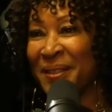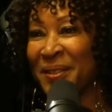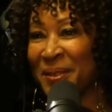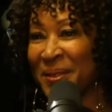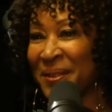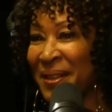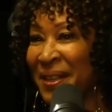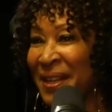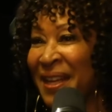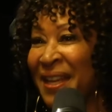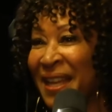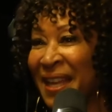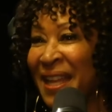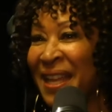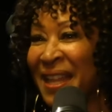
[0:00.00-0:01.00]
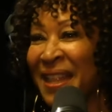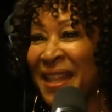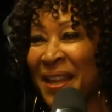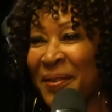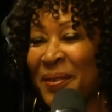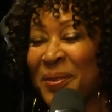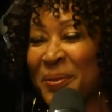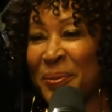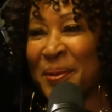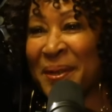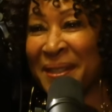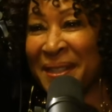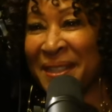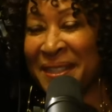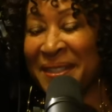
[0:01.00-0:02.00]
I just, oh God, that was
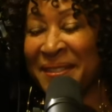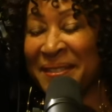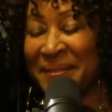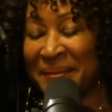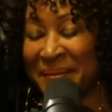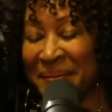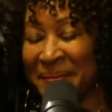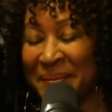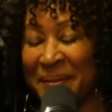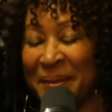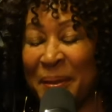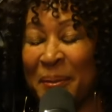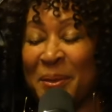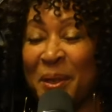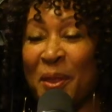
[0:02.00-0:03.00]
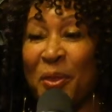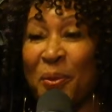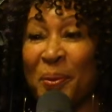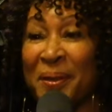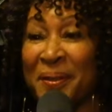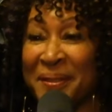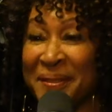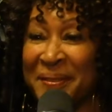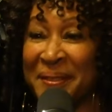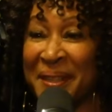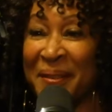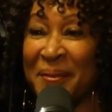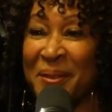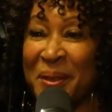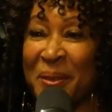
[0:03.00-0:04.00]
really, that was a thrill.
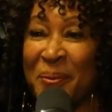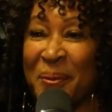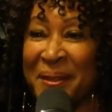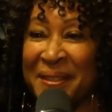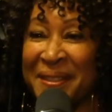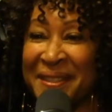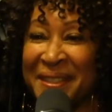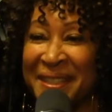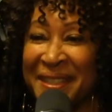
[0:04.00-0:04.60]
That was a thrill.